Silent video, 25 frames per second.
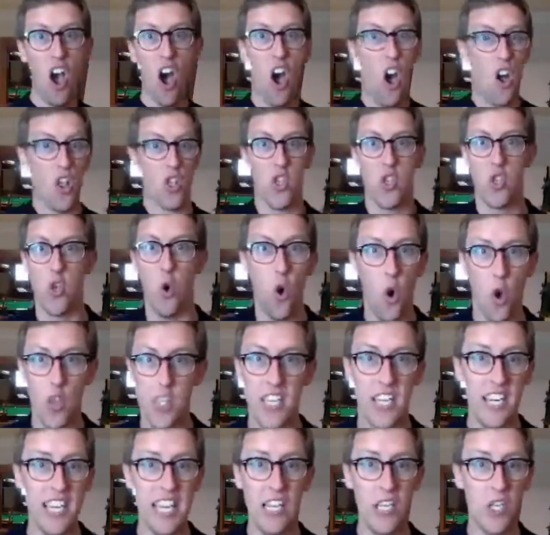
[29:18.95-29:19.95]
Our
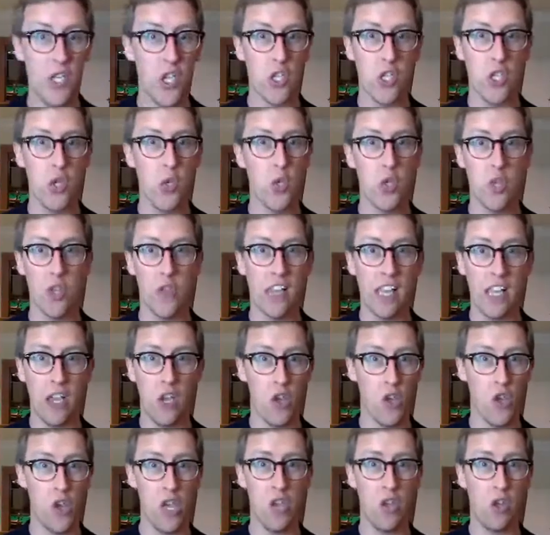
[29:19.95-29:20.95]
daughter needs to do something
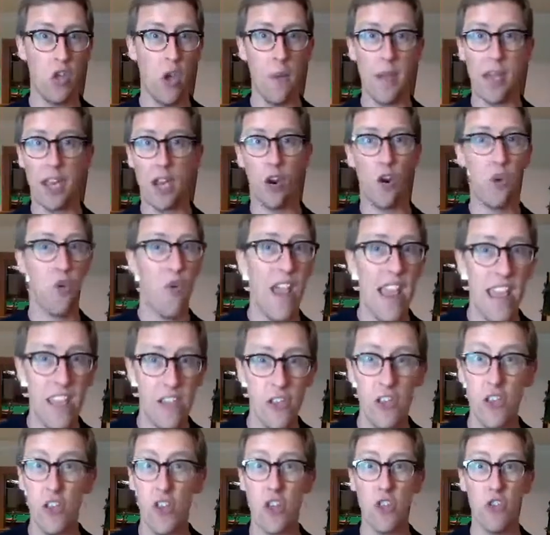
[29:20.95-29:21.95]
because she's going
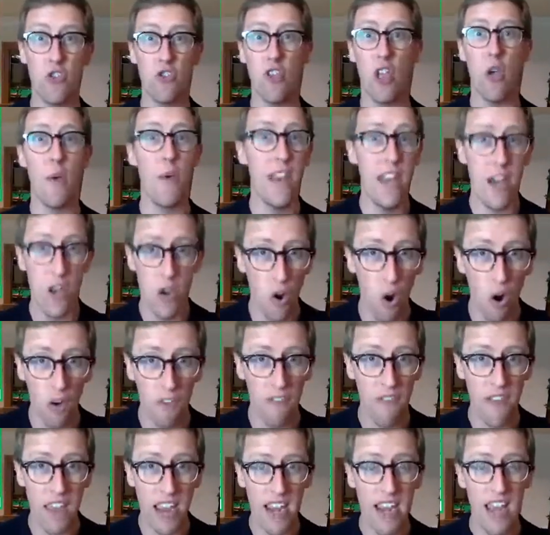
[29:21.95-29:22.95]
crazy. She's doing
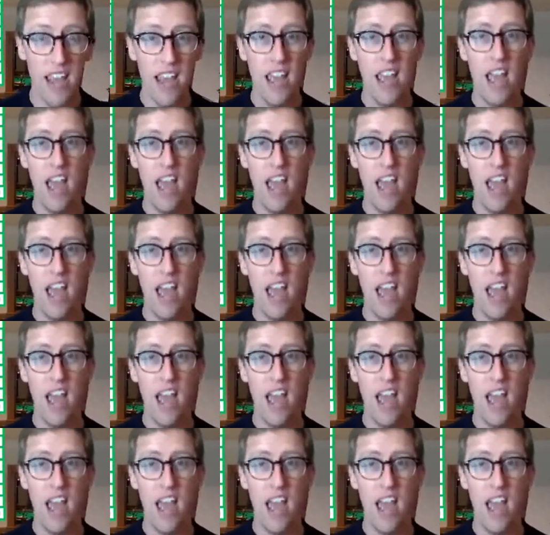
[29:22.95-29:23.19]
nothing.